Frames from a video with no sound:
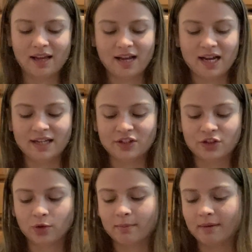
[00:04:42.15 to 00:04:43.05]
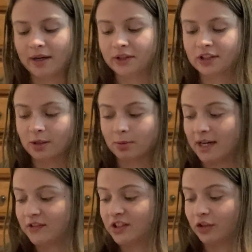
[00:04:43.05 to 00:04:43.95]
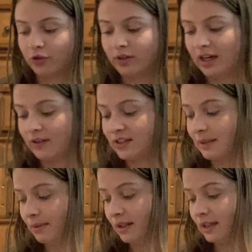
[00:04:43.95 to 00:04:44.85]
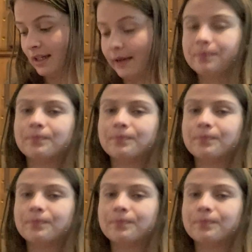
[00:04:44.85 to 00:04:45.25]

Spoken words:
and destroying marriage deprives children of stability.